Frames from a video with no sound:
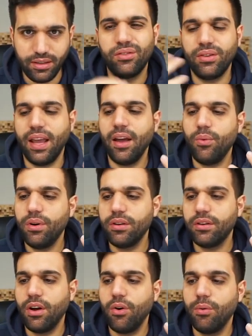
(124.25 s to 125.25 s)
Today I want to
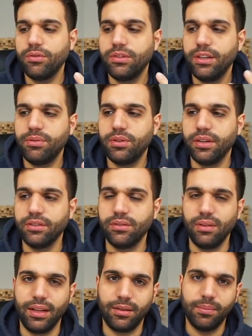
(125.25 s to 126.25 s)
go deeper
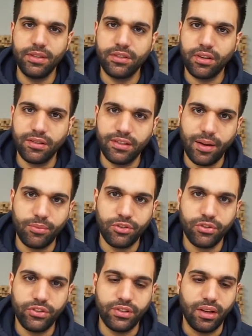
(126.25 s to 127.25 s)
into like
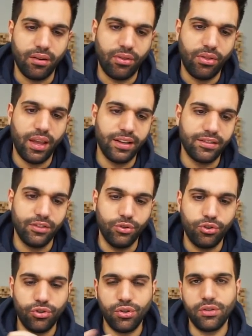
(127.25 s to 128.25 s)
misconceptions and things you
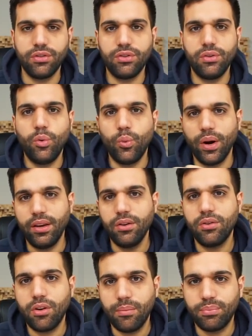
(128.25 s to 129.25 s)
shouldn't do when you
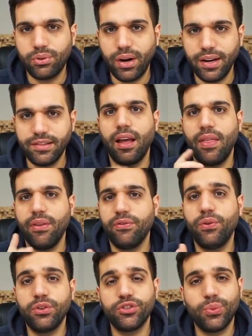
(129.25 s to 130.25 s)
compress. And the
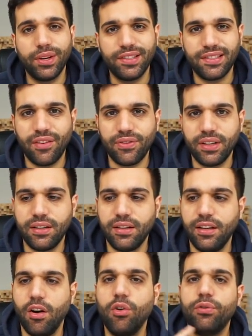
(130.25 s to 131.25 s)
first one is
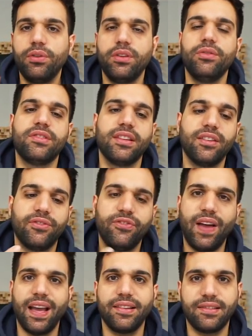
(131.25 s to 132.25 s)
definitely overusing
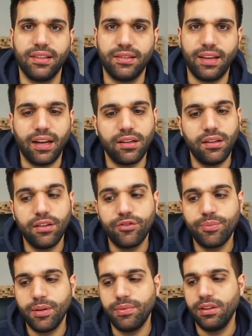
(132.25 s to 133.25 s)
fast attack. A lot
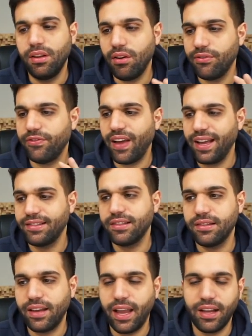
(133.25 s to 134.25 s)
of people love fast
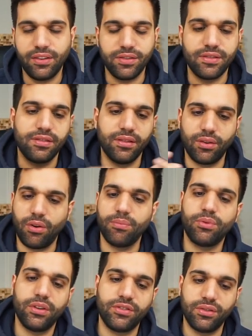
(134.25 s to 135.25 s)
attack because the
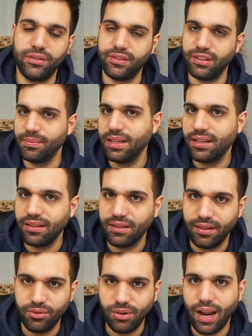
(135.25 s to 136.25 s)
compressor is
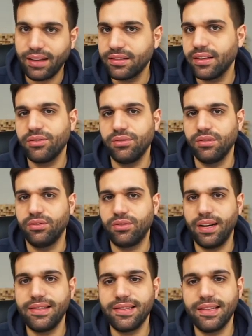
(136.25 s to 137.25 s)
immediately reacting to the
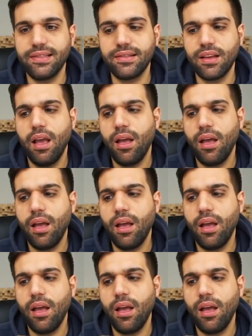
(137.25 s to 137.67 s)
transients.